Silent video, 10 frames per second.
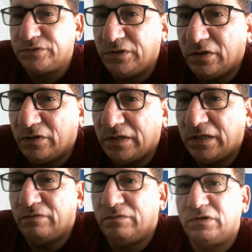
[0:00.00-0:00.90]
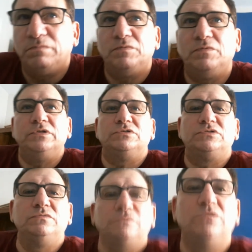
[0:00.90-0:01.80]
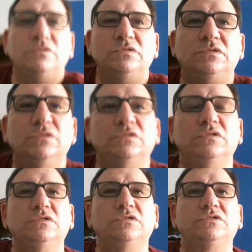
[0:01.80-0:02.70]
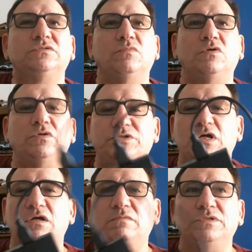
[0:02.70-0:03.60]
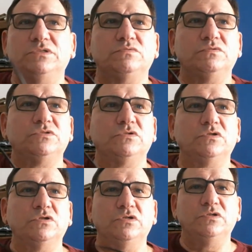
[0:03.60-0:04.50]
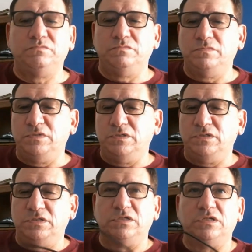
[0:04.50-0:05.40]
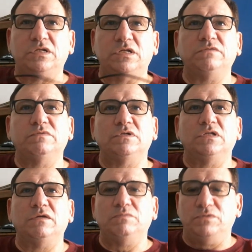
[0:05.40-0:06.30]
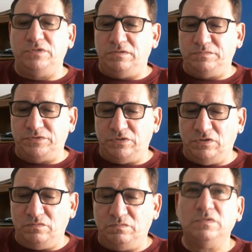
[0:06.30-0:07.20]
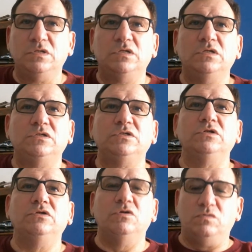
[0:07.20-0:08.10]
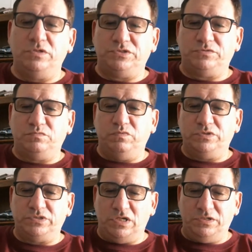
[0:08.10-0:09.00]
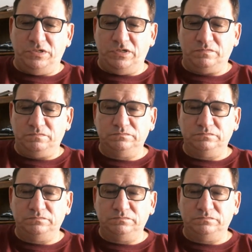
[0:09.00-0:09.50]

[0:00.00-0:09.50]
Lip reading: I have a couple of these small jobbies which are good, and I even label them so you know what's on there.